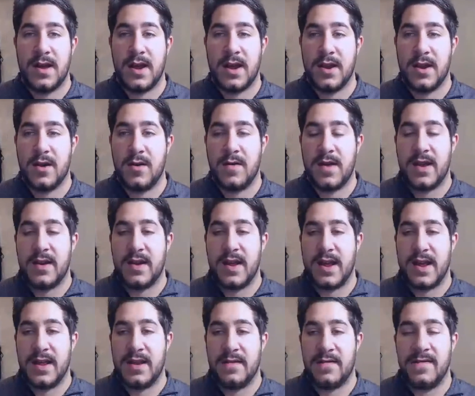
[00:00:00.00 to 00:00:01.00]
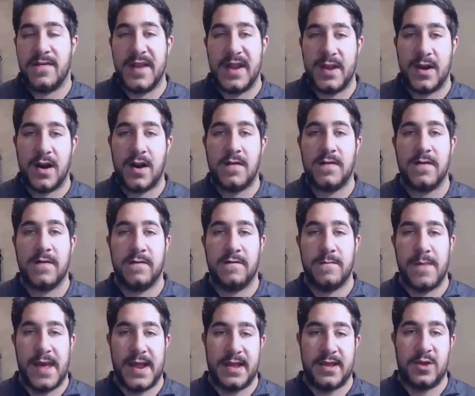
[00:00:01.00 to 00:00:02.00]
and feed off of
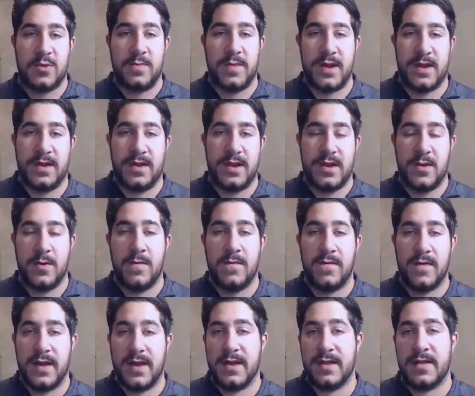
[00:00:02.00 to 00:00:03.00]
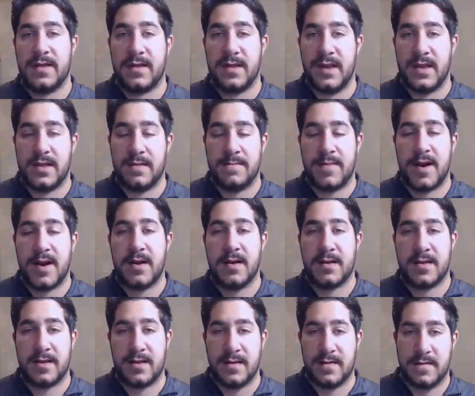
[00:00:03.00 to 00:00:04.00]
management, and hopefully it's a
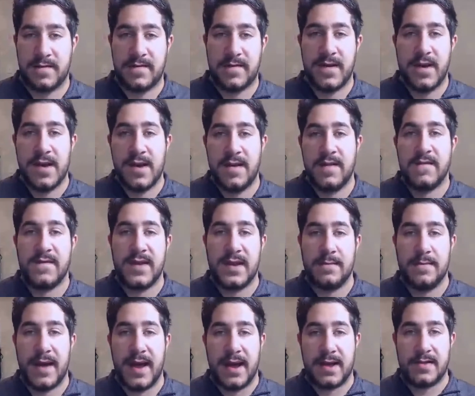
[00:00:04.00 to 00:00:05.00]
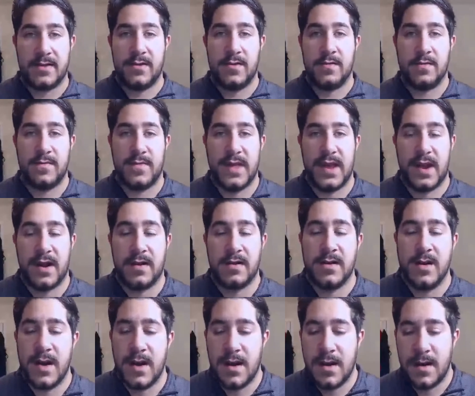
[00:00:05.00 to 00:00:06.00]
positive feedback loop there.
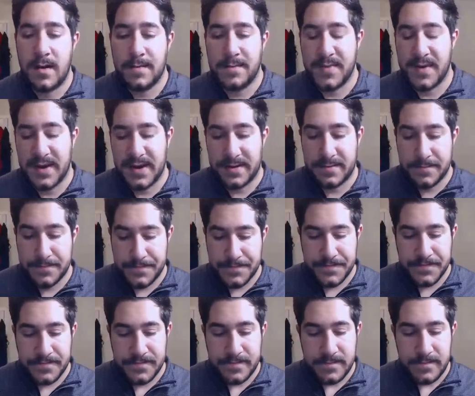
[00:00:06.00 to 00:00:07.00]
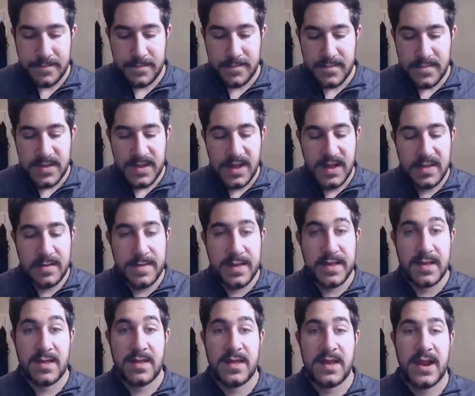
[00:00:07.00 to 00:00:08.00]
But the
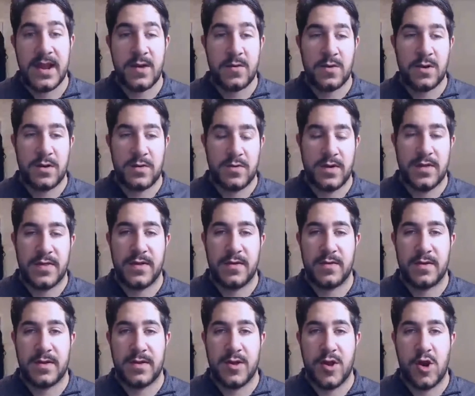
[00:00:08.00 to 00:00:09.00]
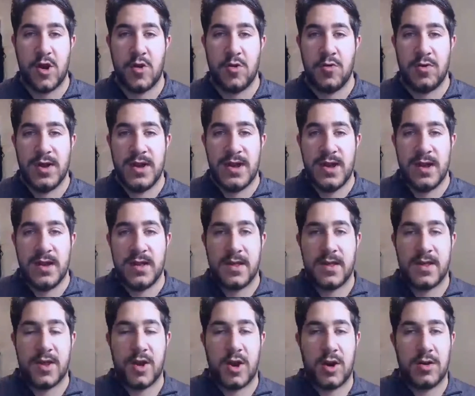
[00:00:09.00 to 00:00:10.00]
business that I work with, there's no
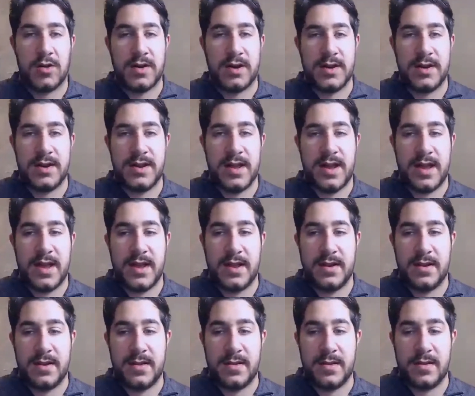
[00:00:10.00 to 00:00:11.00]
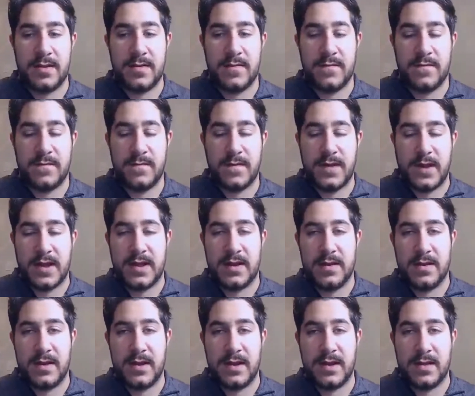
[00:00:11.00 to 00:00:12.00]
solid and
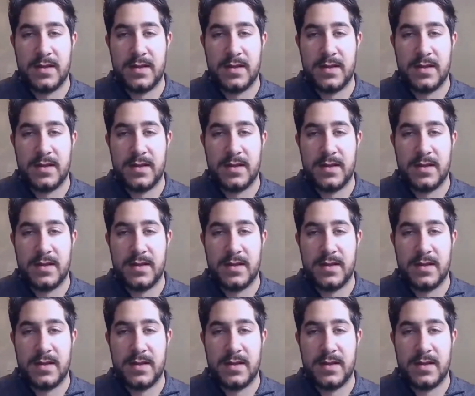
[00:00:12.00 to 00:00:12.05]
and